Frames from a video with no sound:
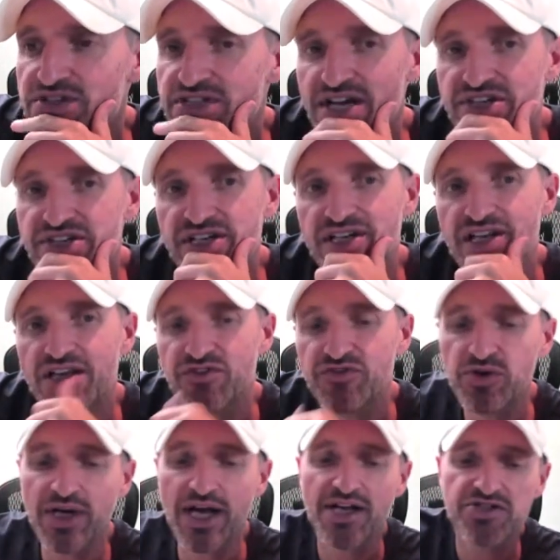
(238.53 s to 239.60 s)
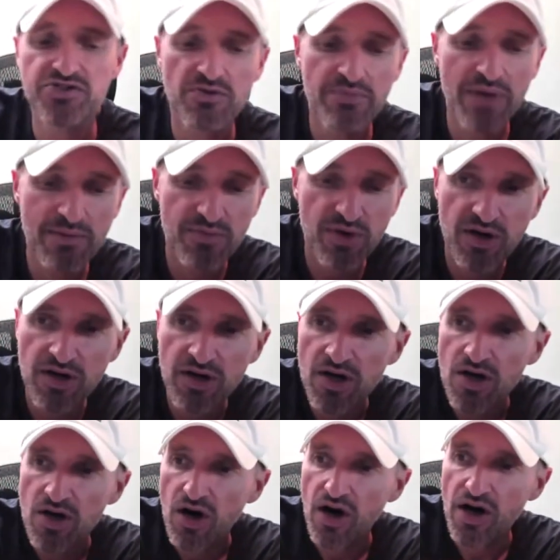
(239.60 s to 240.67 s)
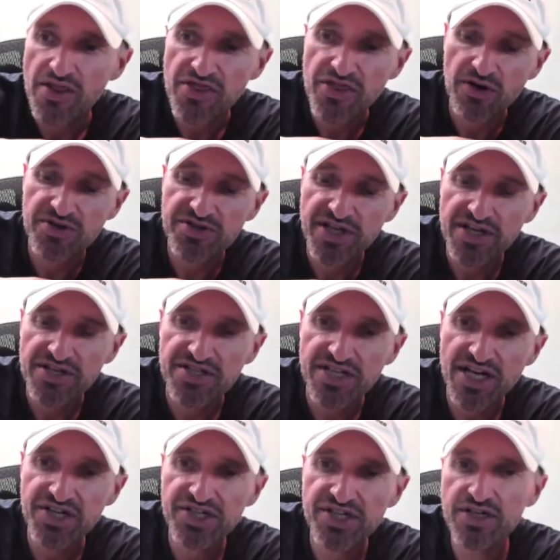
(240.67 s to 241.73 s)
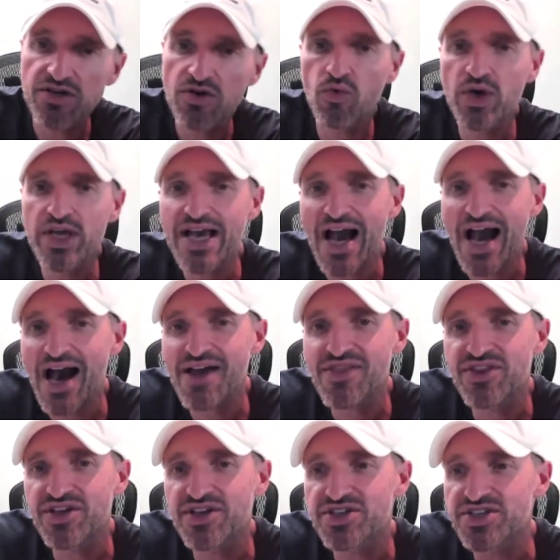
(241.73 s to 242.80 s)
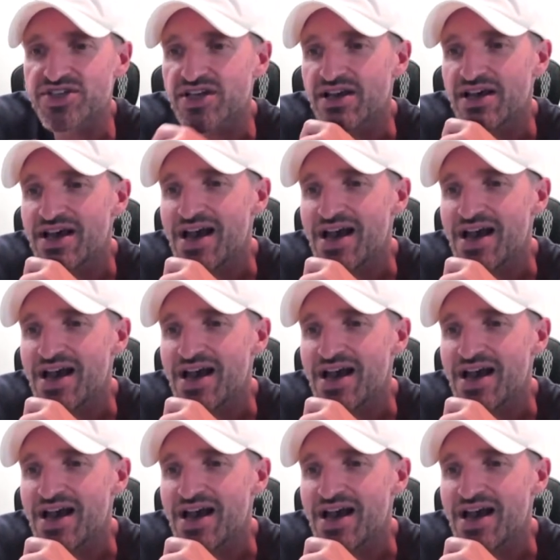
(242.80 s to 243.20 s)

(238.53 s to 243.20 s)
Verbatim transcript: session. And if you guys remember, on Thursday's session, we had this